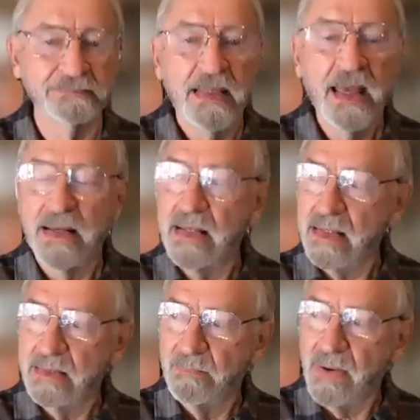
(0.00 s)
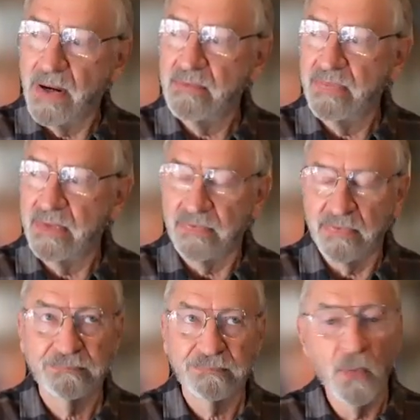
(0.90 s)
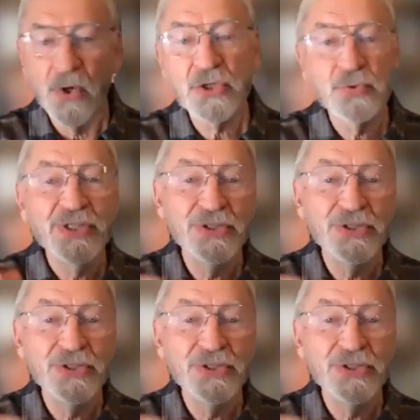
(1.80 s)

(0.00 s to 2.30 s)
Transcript: Yeah. And part of the words we